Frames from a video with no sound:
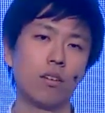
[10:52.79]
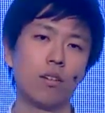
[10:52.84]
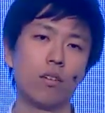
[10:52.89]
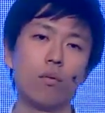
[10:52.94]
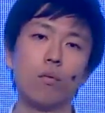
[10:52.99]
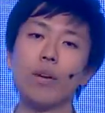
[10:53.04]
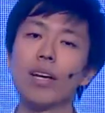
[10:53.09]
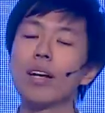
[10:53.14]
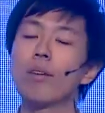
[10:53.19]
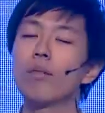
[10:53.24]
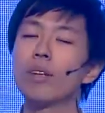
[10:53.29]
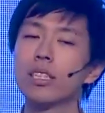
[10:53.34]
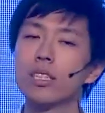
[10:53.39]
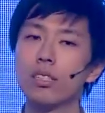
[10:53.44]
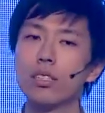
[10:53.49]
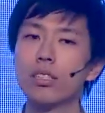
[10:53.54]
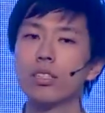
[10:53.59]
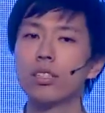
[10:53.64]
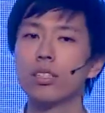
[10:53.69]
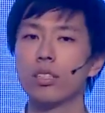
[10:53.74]
we
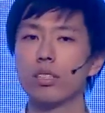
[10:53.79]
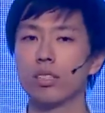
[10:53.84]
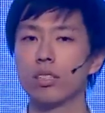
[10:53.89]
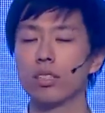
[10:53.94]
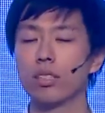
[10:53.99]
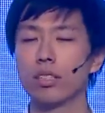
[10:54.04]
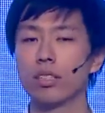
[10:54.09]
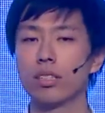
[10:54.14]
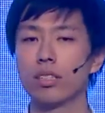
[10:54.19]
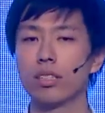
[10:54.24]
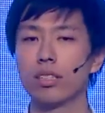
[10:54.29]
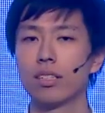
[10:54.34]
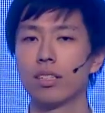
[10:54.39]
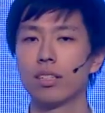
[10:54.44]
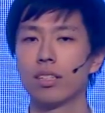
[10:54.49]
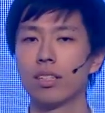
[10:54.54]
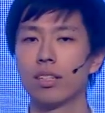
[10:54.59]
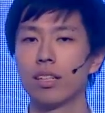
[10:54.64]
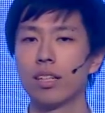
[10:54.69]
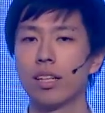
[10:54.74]
researchers
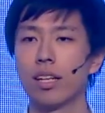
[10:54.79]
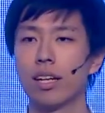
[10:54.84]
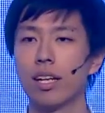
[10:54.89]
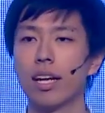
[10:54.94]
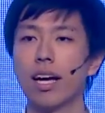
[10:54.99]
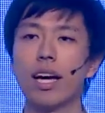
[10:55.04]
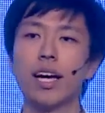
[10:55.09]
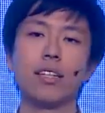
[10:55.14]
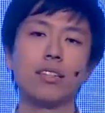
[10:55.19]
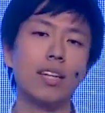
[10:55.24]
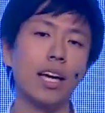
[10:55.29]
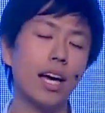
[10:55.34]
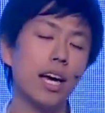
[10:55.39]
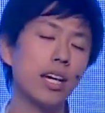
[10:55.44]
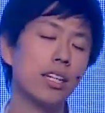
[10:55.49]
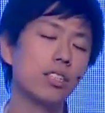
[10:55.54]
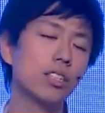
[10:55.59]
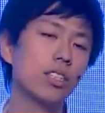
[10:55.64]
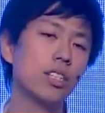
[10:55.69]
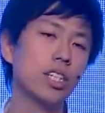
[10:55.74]
and
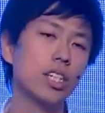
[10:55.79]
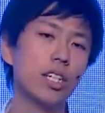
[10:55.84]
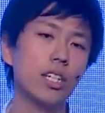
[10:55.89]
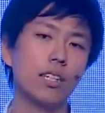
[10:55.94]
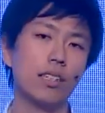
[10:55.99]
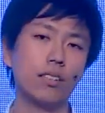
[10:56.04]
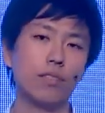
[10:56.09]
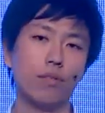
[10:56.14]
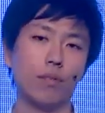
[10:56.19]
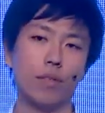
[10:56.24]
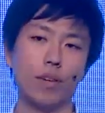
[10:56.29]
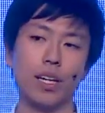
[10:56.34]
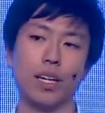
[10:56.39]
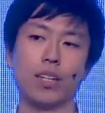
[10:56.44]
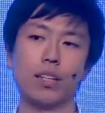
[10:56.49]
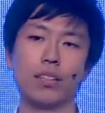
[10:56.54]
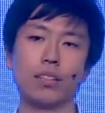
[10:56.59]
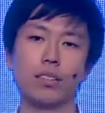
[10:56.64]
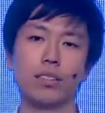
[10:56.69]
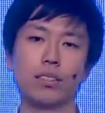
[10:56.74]
engineers
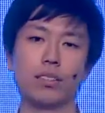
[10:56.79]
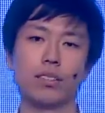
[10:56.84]
feel,